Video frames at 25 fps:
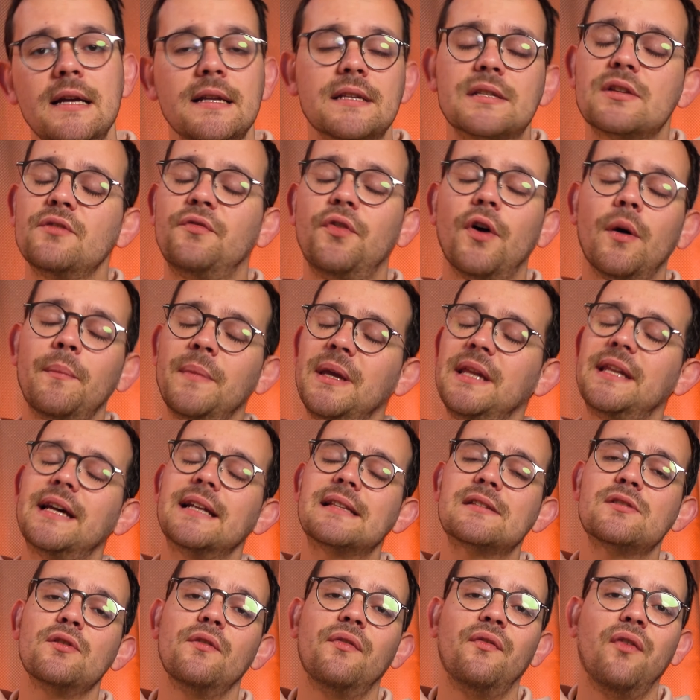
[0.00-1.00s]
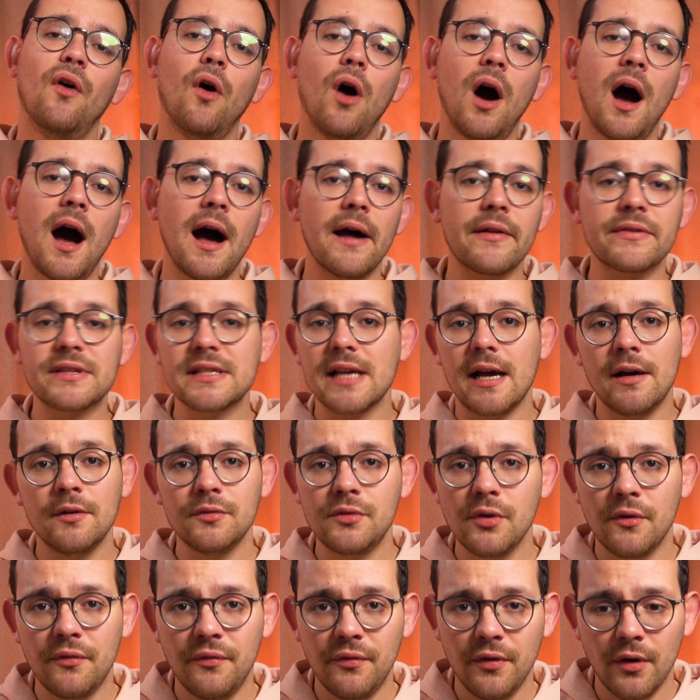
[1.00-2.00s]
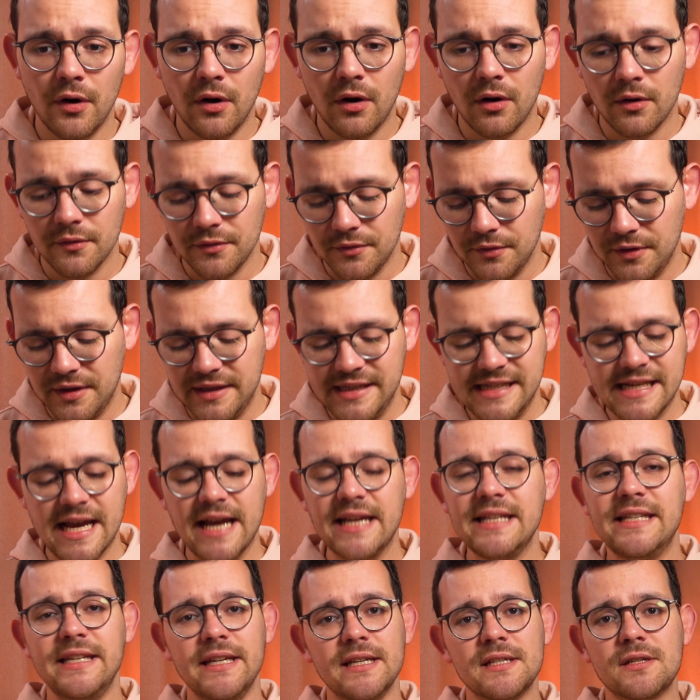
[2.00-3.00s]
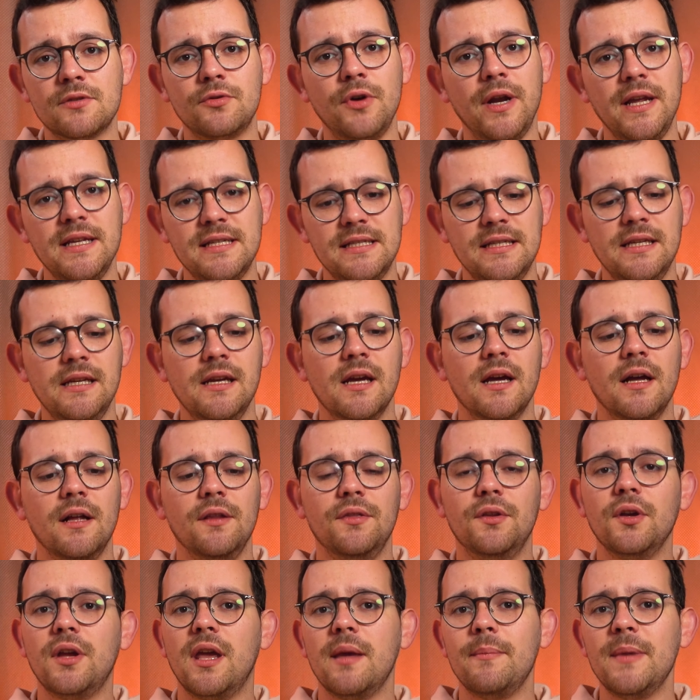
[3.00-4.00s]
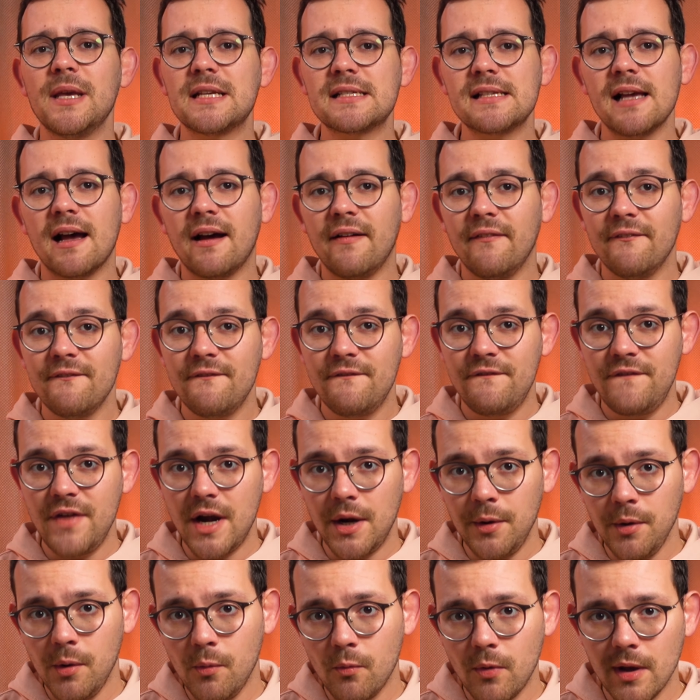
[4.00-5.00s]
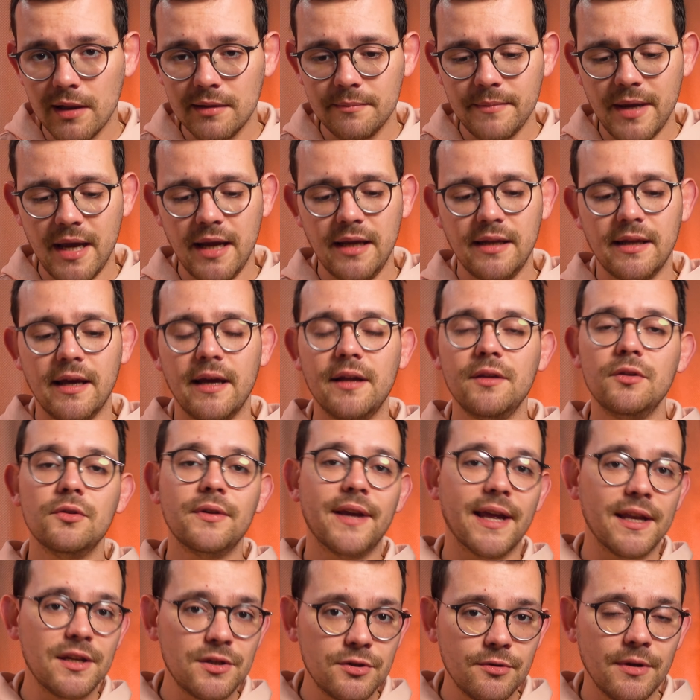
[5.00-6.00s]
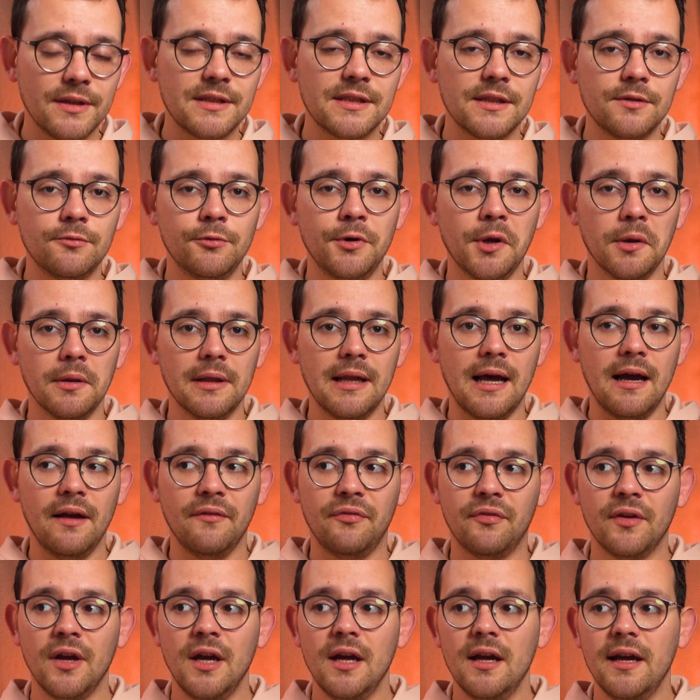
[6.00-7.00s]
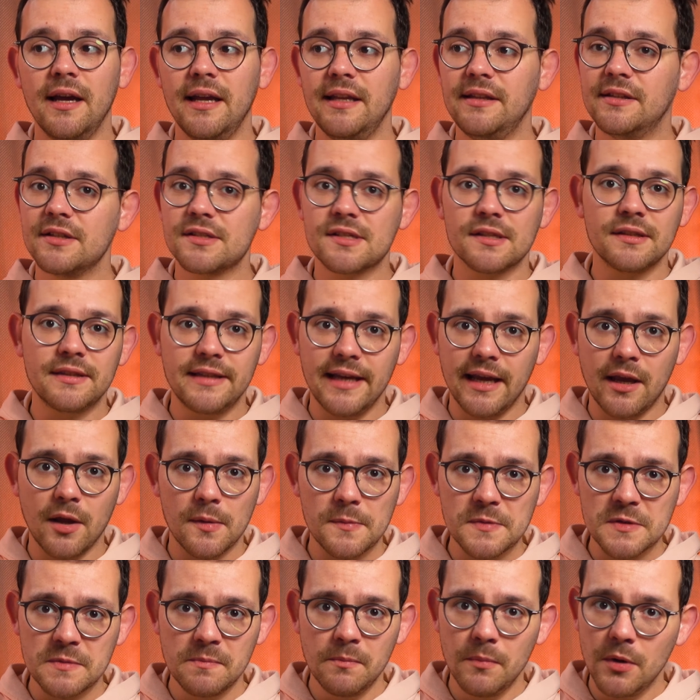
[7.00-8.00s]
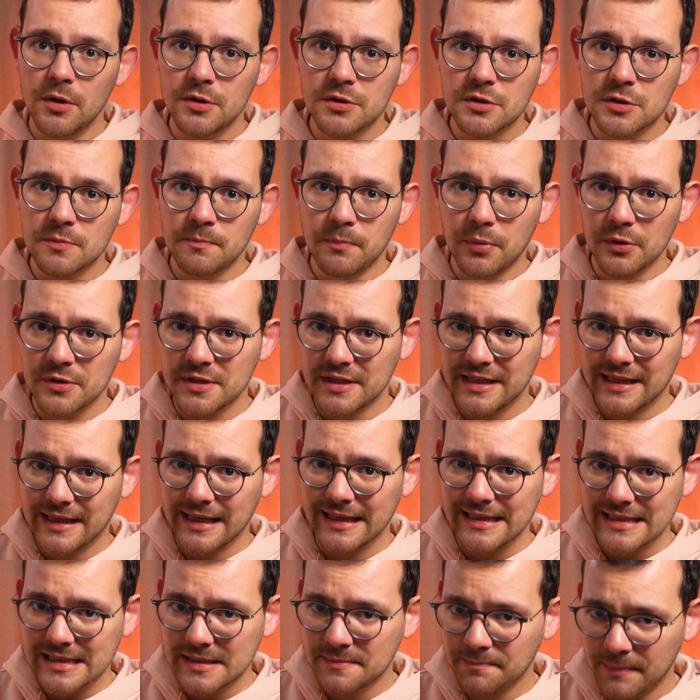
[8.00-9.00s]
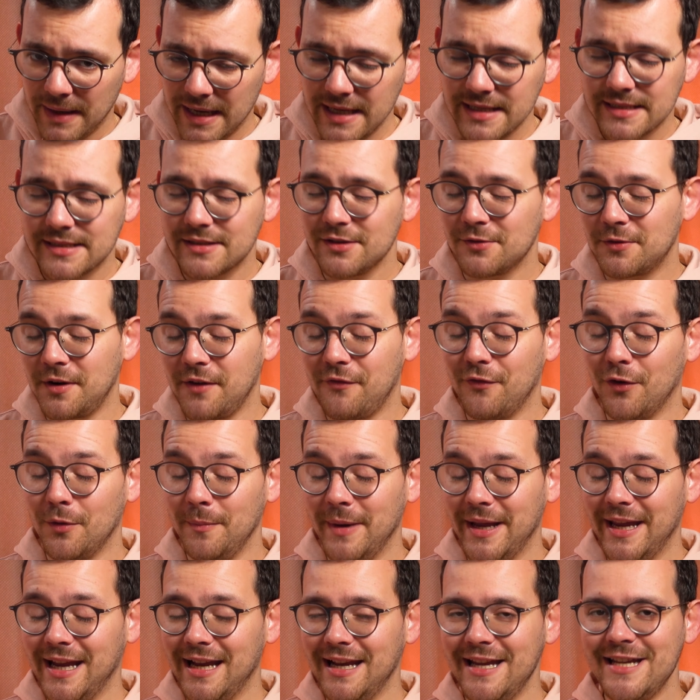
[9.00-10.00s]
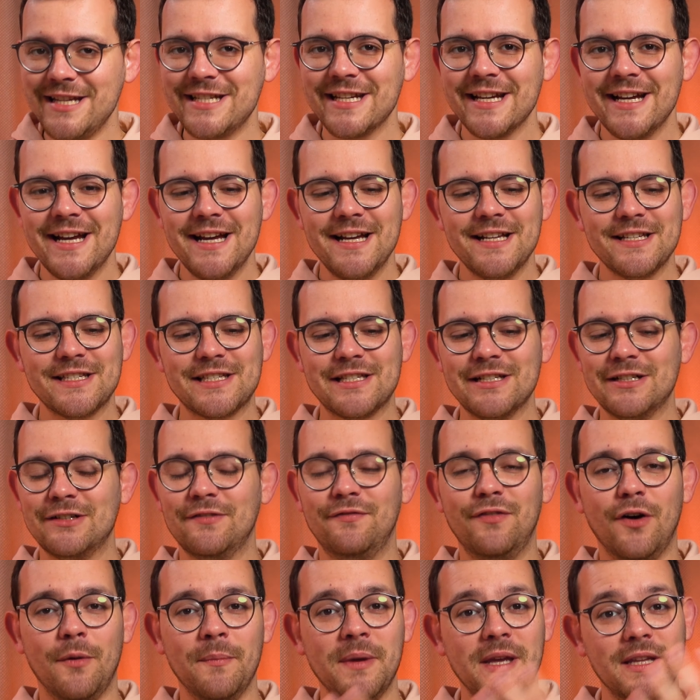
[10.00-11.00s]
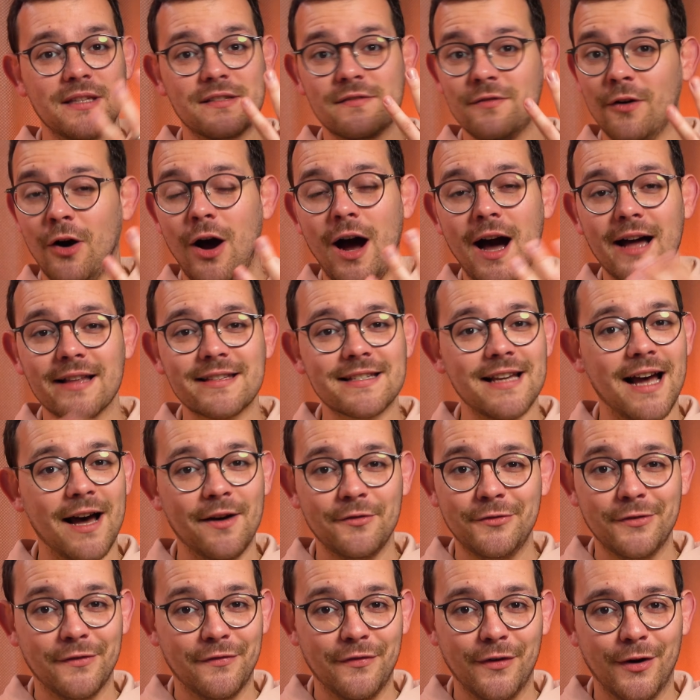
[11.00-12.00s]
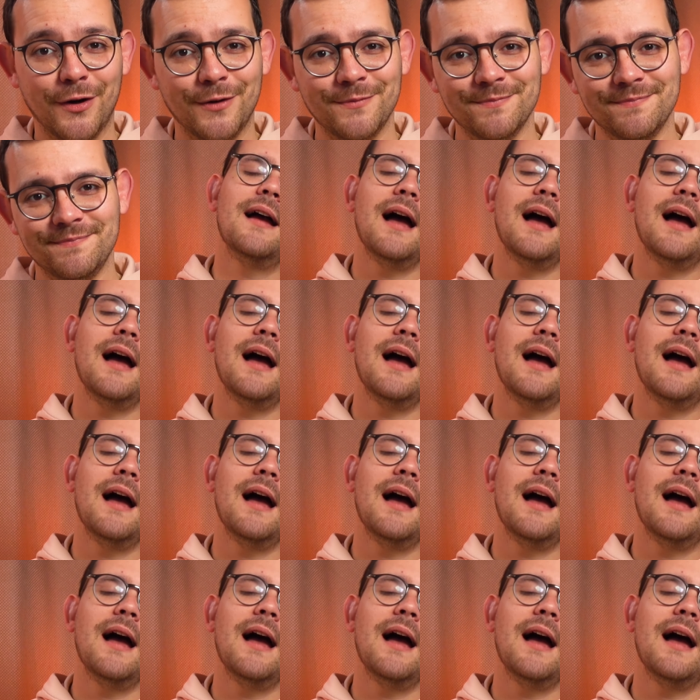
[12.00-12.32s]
So for me, that's a 4 hearts out of 4. The idea is crazy, the gimmicks are very well made, and you can do it in real life. It doesn't take up much pocket space, sorry for my English. So for me, it's 4 hearts out of 4.